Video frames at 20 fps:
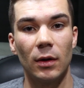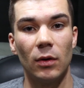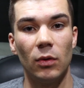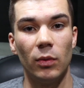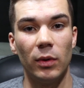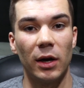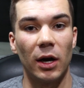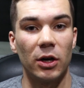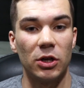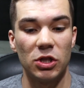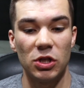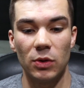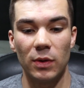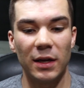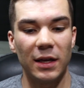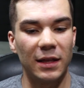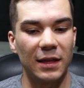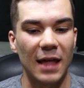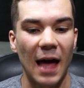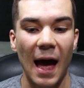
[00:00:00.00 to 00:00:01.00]
We are
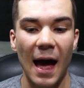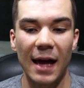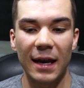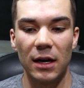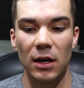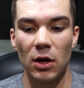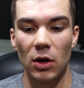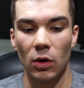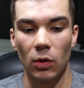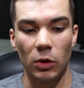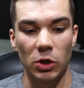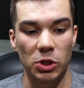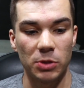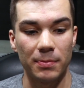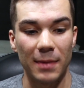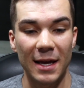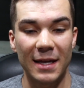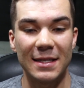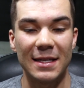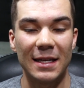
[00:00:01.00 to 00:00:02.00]
doing that which
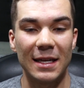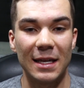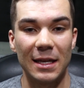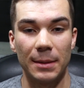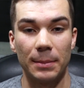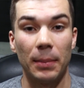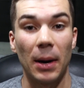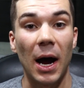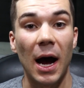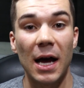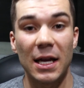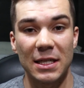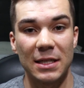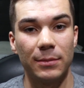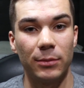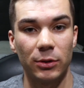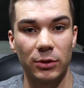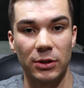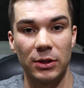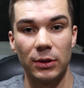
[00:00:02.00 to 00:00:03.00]
makes it
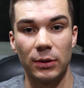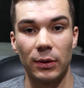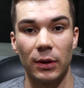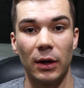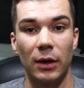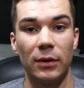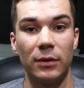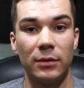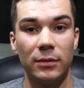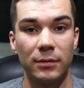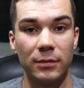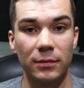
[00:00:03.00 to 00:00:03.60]
impossible to grow.